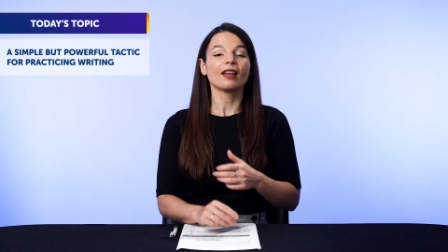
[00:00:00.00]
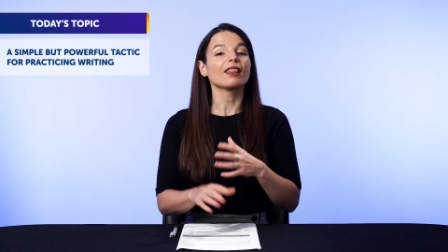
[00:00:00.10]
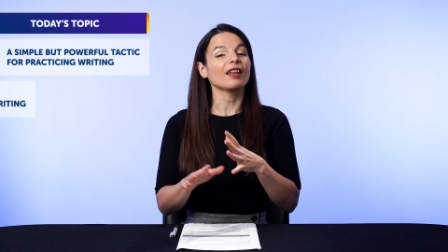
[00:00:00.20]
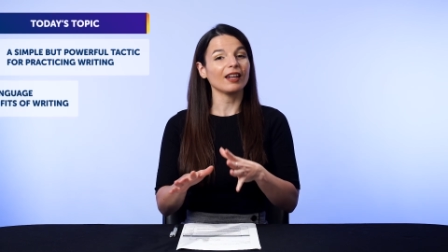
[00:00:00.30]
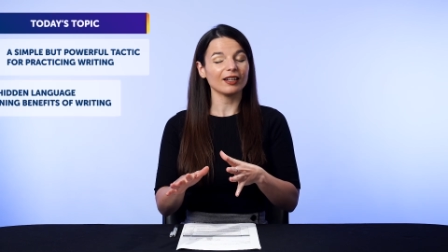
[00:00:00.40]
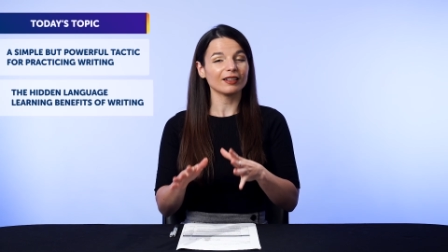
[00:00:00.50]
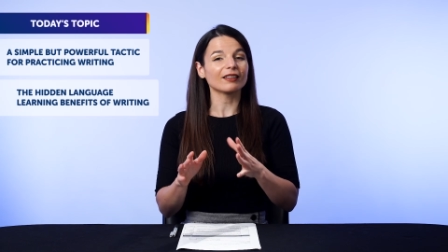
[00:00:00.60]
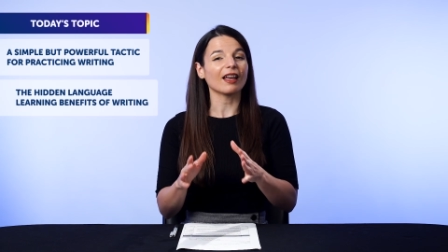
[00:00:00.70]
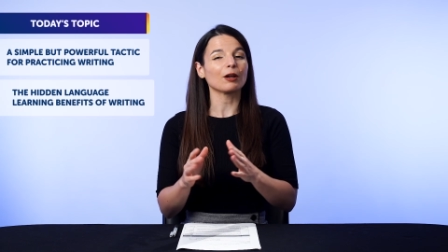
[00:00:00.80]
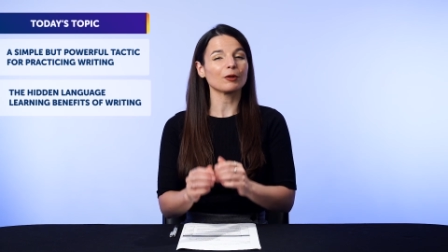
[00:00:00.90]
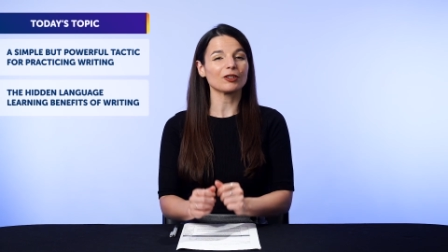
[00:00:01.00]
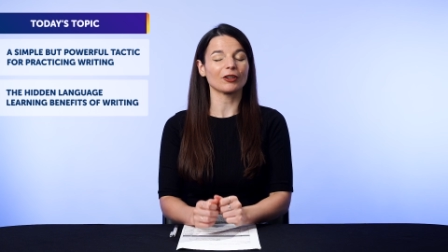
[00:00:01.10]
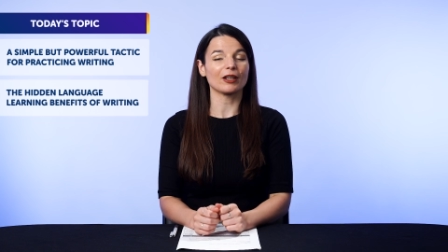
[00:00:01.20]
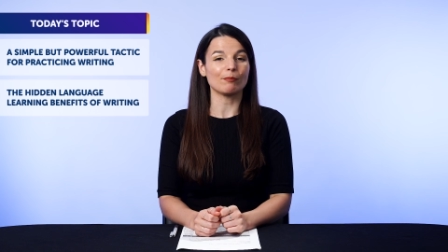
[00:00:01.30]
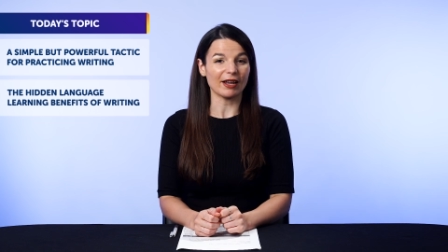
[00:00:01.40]
the hidden language
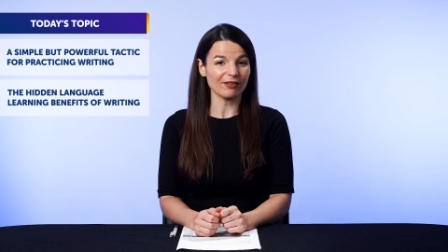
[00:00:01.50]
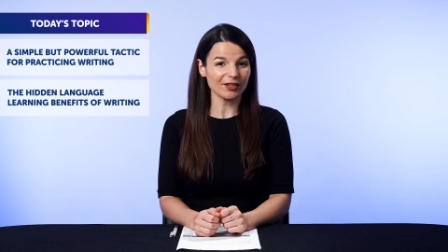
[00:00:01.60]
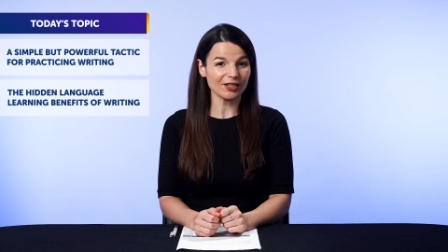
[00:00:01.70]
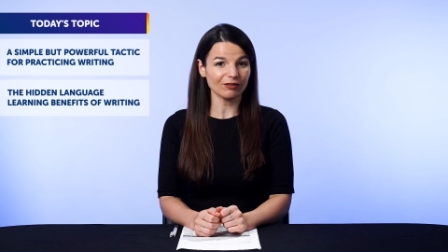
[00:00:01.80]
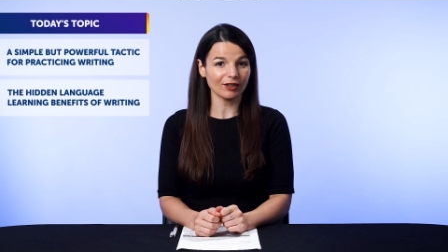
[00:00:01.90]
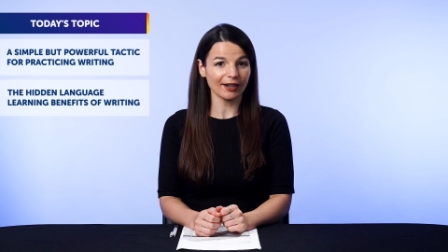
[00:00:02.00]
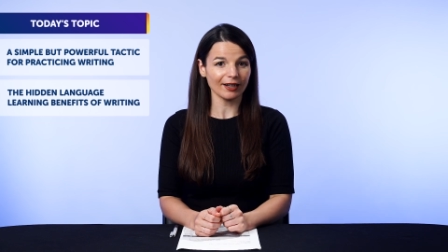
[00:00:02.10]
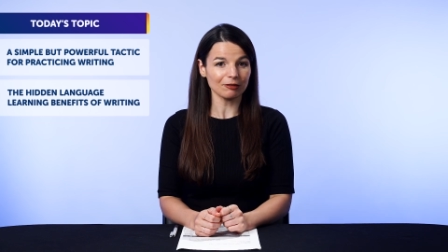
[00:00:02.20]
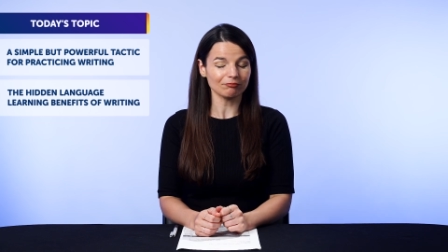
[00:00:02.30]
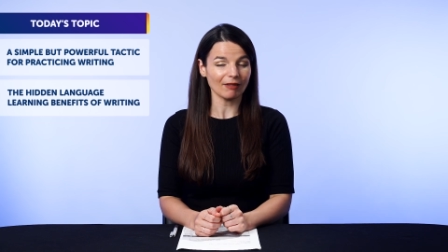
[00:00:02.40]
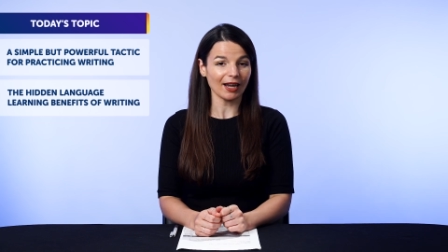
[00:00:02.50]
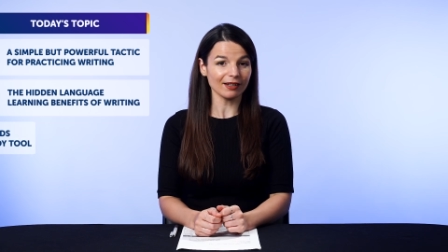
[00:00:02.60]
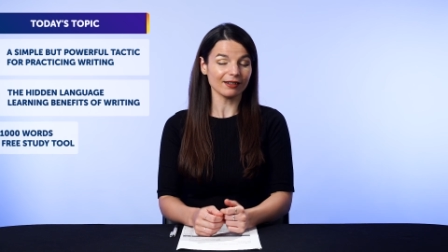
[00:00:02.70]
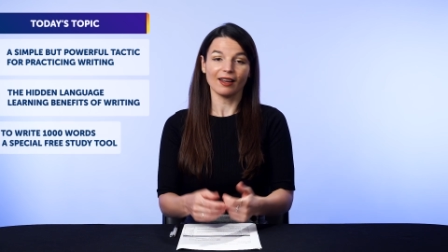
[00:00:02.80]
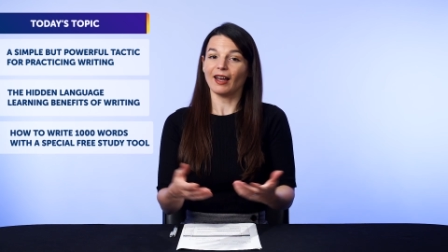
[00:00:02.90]
learning benefits of writing,
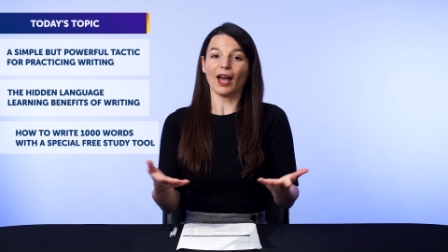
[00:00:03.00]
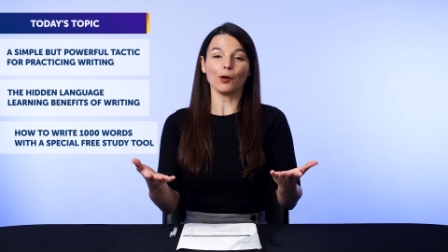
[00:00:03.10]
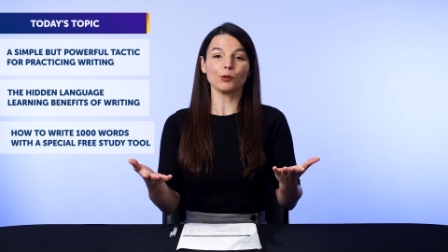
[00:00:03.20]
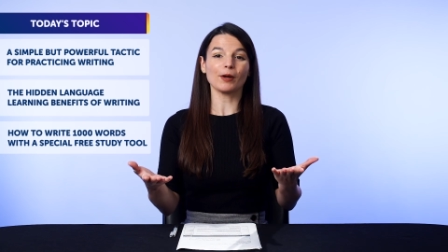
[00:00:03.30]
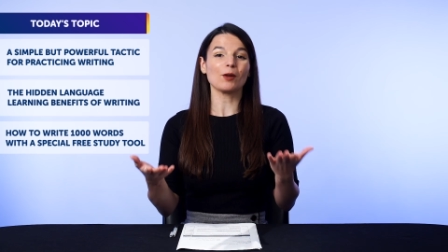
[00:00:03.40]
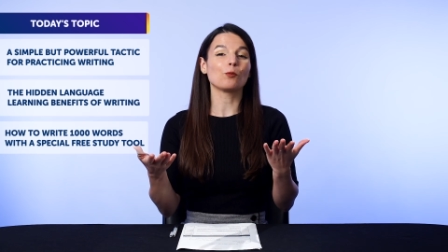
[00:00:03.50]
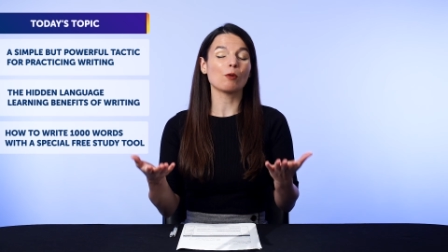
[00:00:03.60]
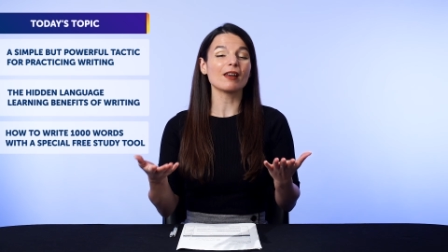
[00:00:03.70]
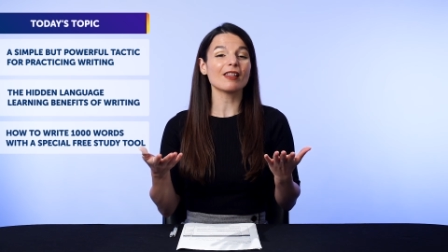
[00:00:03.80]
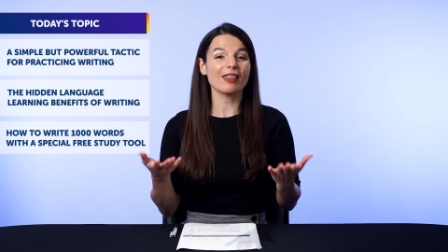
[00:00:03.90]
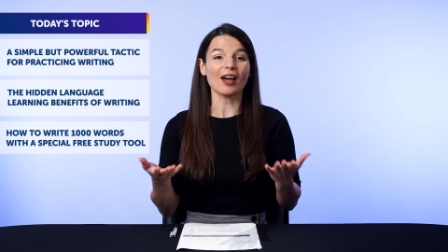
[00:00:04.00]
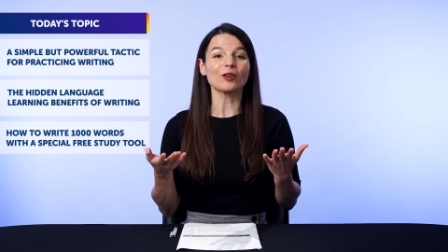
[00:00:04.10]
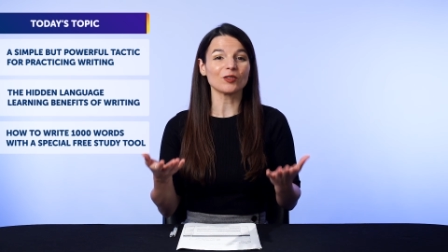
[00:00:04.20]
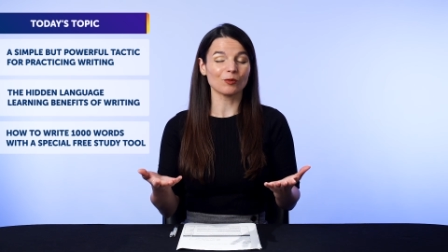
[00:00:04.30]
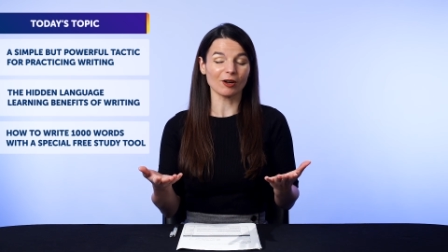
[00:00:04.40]
and how to write
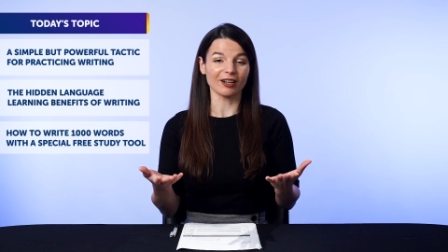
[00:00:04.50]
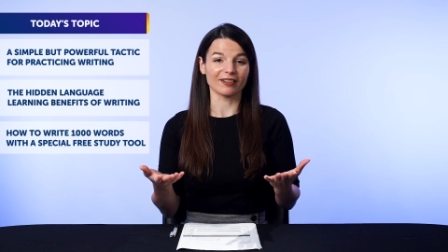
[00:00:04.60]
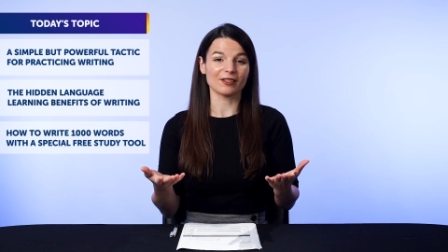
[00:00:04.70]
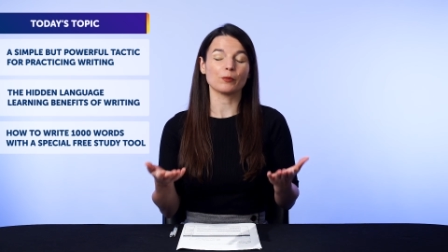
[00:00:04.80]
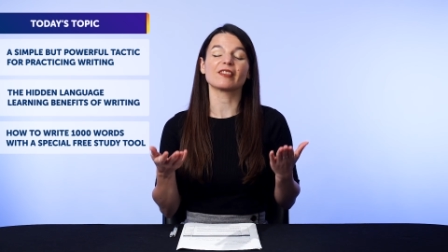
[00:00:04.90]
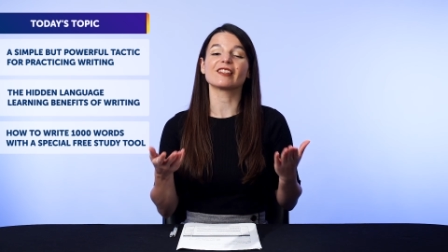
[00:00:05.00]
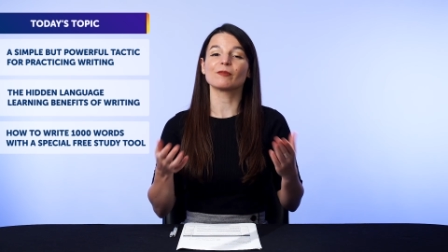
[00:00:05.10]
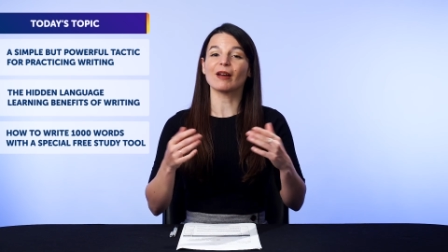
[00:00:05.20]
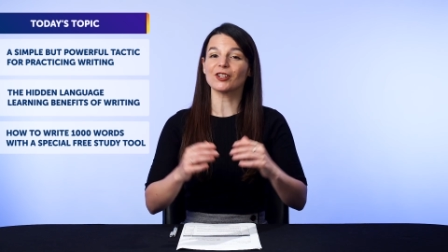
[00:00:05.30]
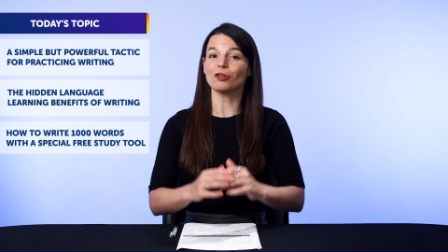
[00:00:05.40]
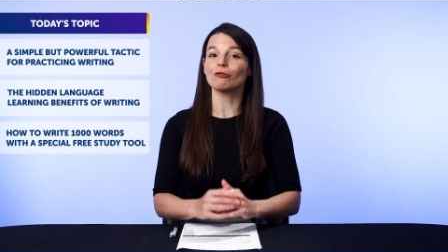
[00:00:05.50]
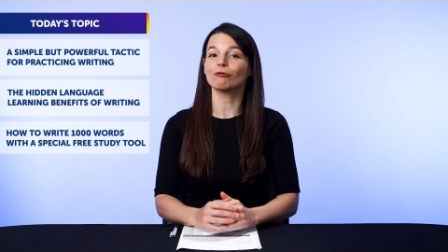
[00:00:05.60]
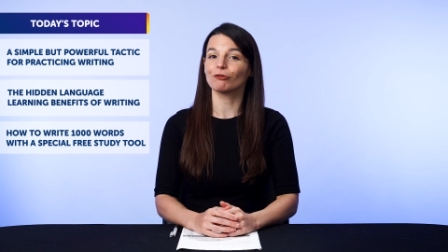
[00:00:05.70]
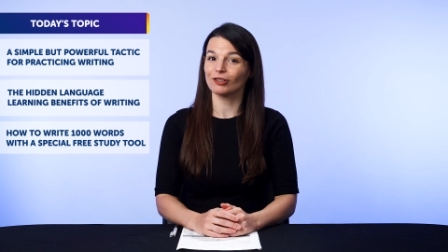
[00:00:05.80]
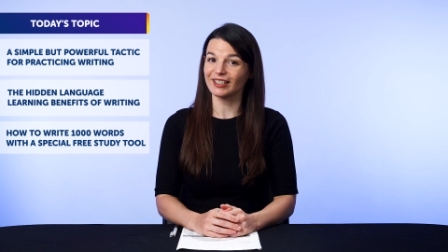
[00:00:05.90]
1,000 words with a special
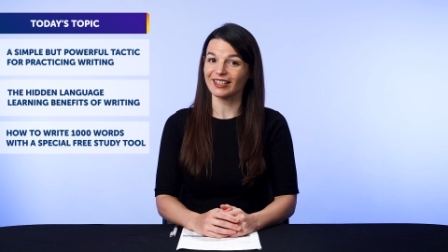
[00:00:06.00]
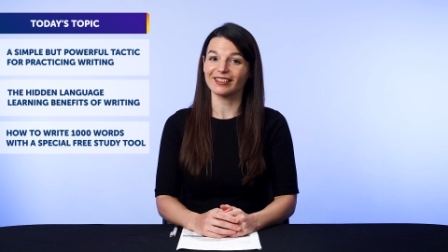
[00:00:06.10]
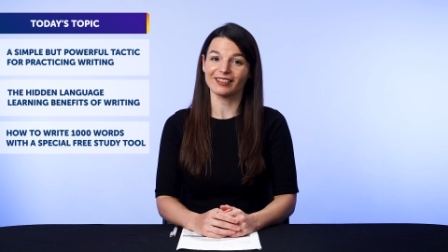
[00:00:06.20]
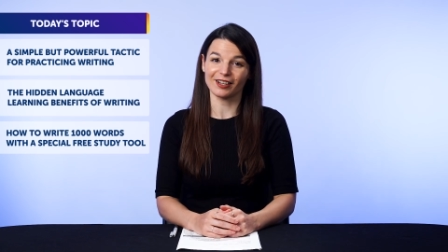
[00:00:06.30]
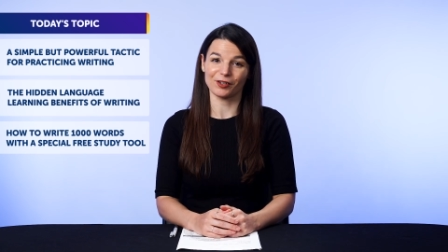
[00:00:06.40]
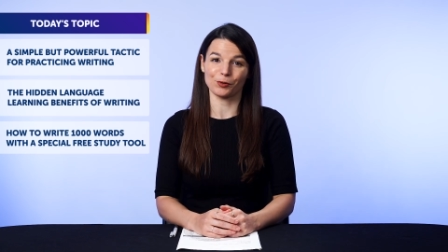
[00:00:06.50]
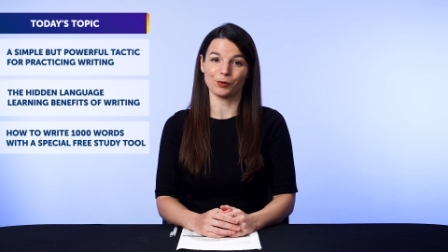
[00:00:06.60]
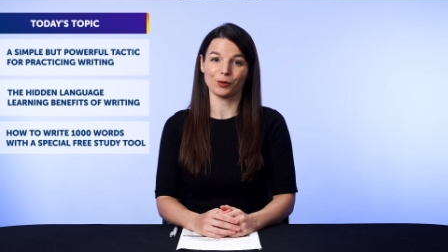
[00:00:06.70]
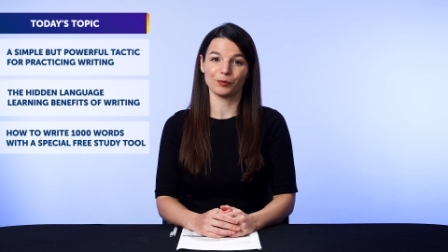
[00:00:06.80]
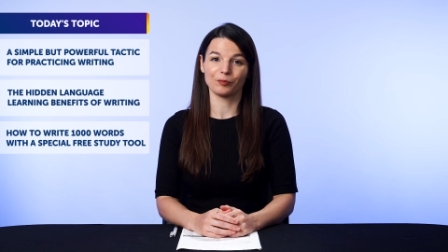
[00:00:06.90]
free study tool.